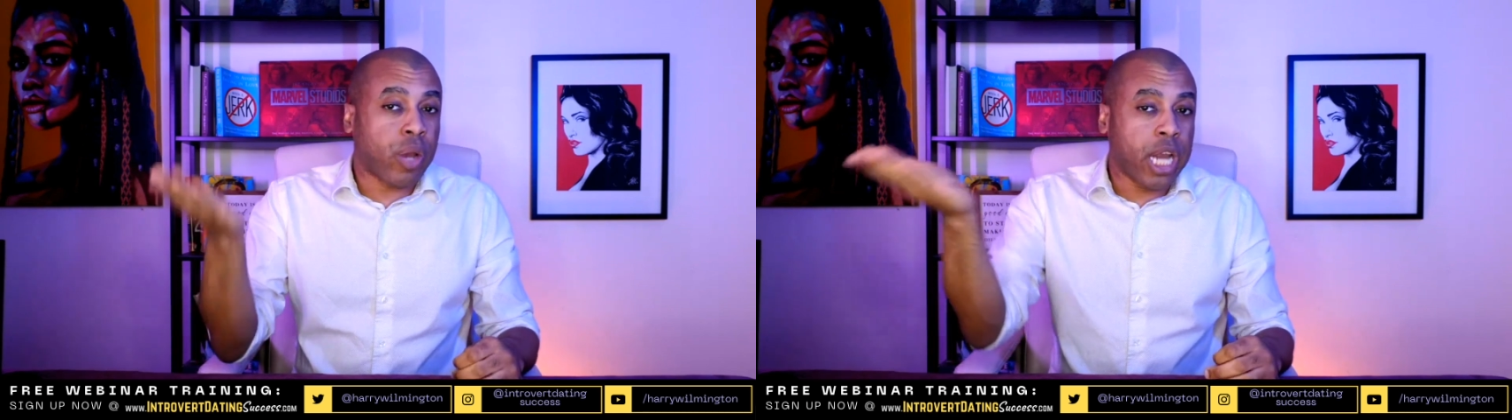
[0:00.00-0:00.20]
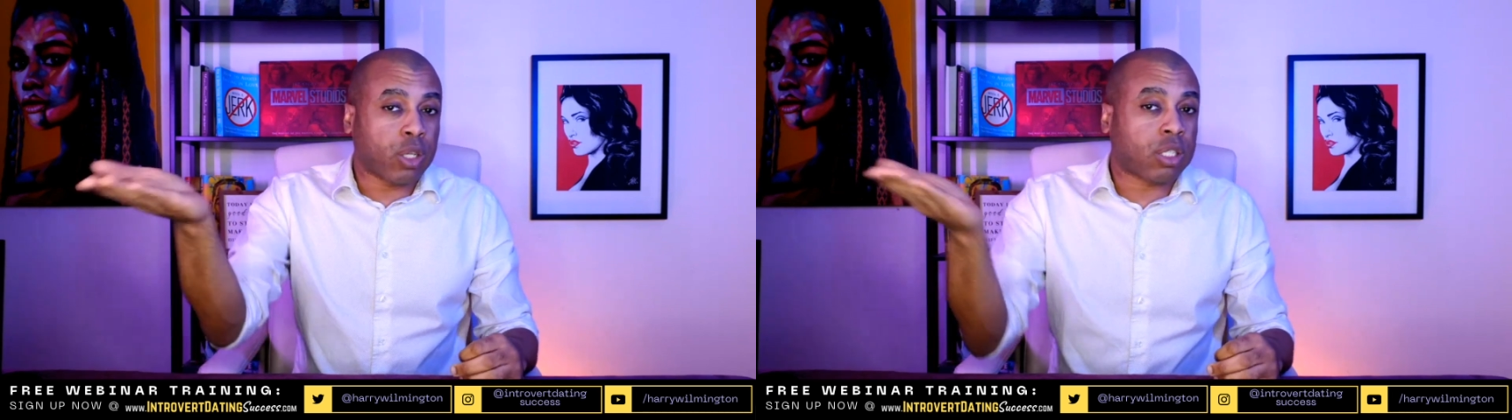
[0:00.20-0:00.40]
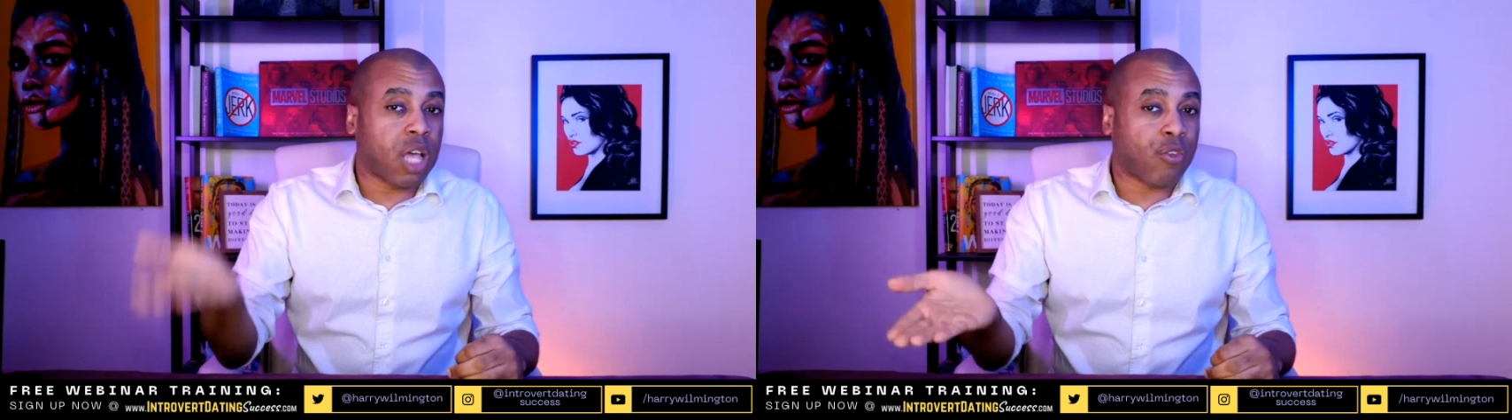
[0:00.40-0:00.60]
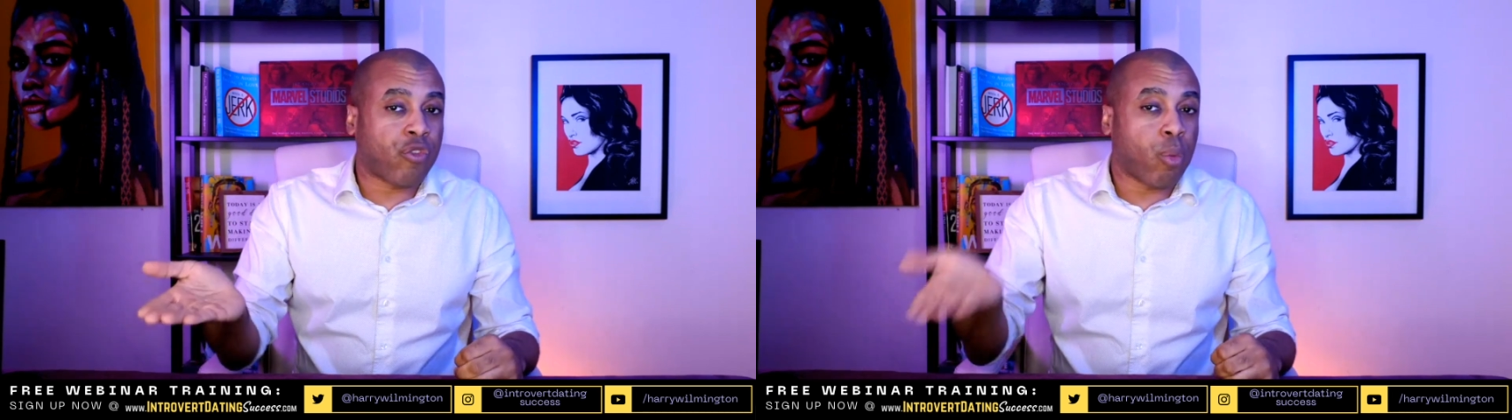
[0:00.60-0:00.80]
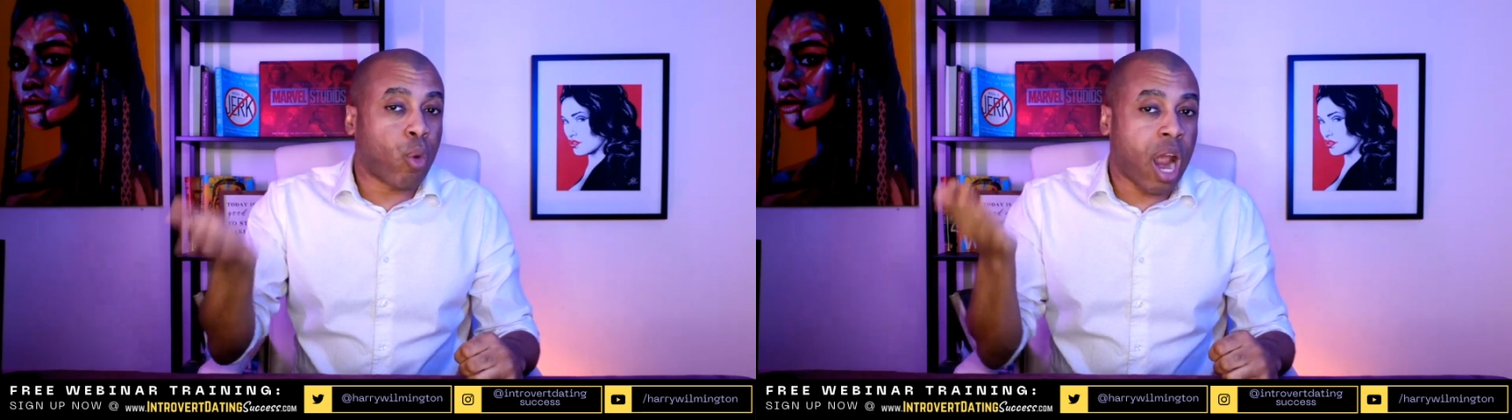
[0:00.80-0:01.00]
interest level
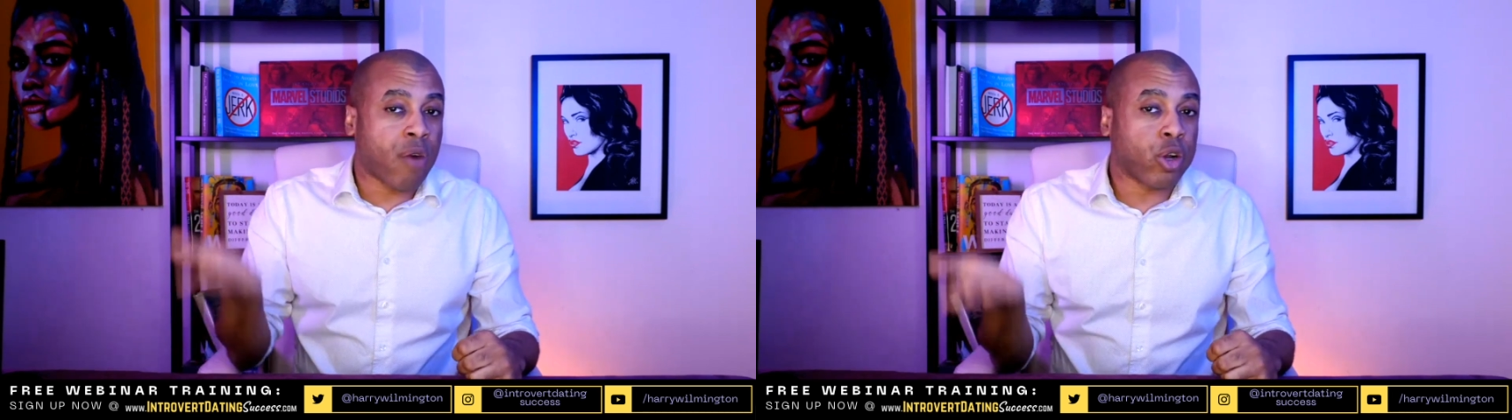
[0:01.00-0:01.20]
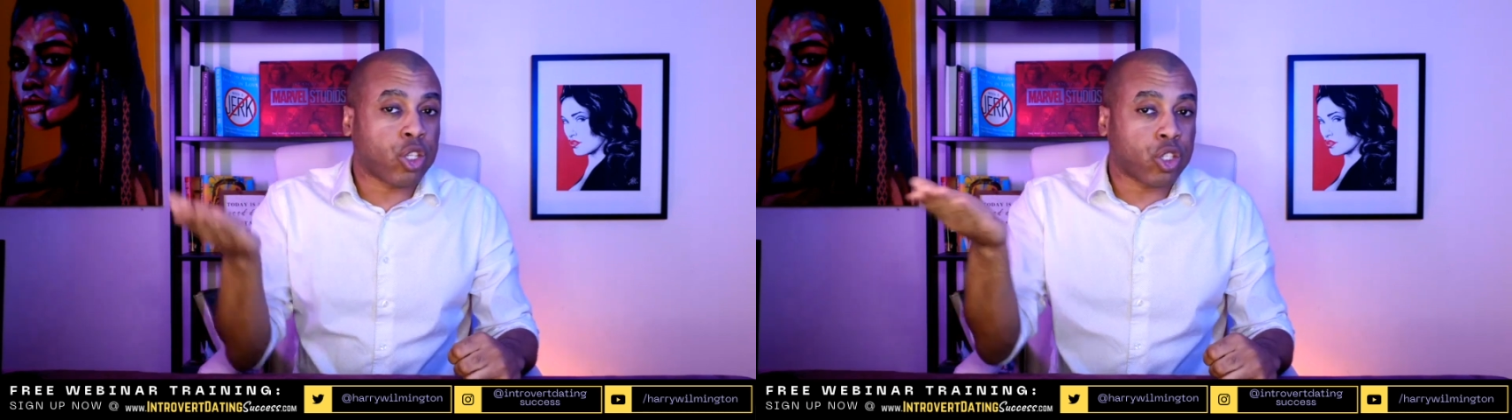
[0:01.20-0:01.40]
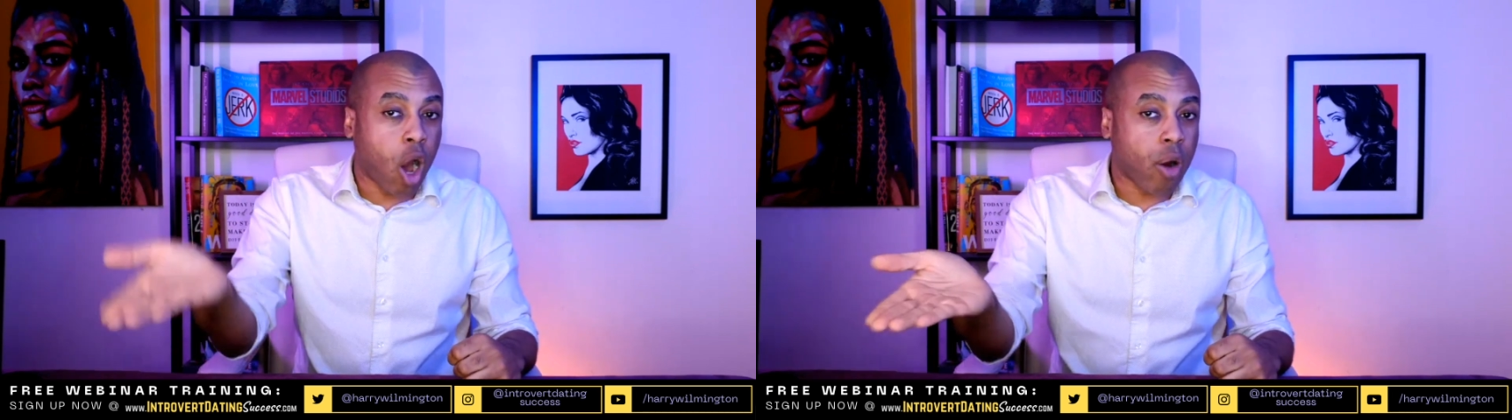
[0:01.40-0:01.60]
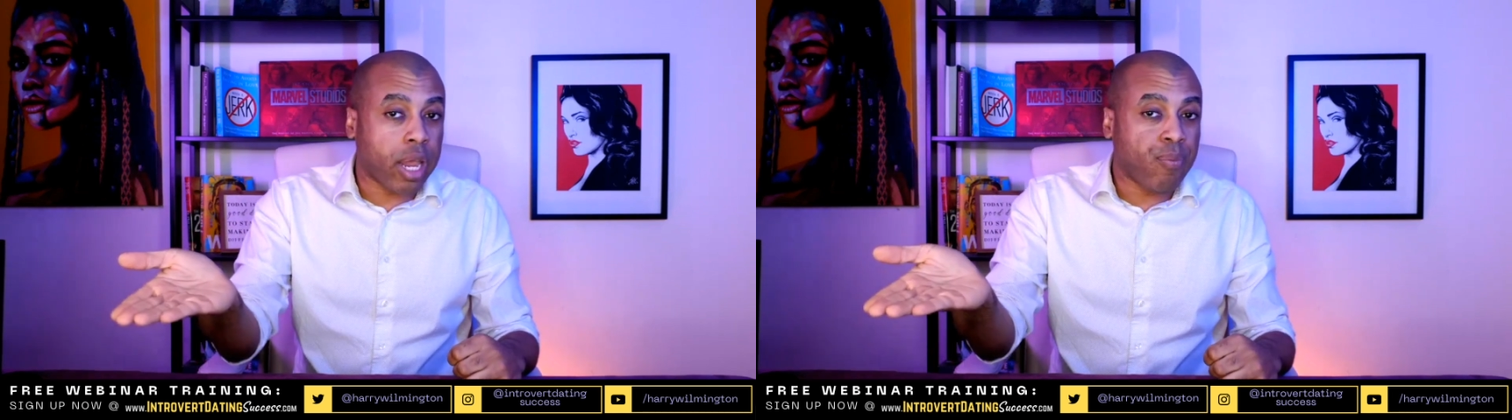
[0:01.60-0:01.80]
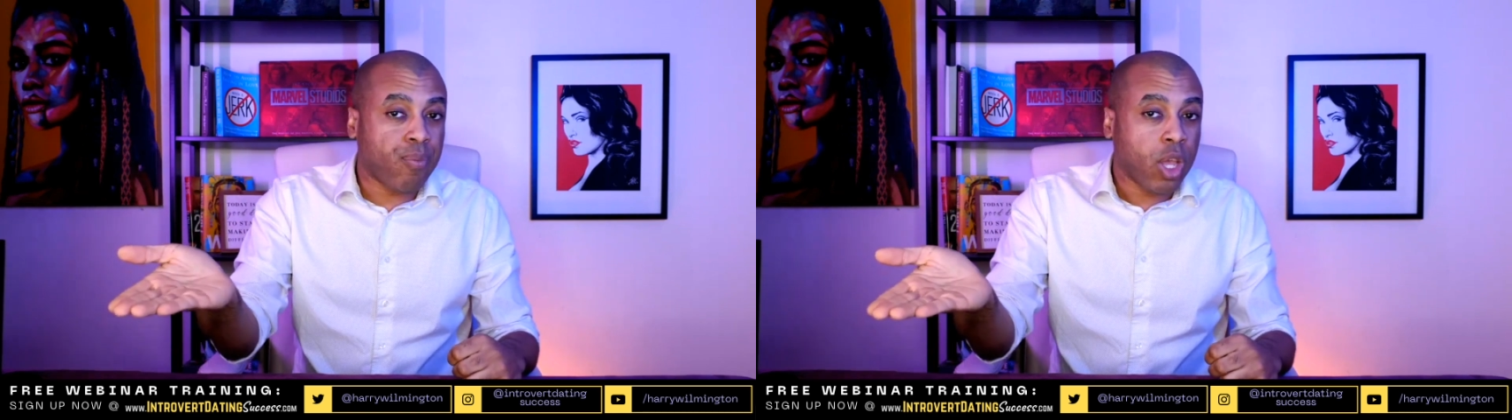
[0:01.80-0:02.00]
from wherever it started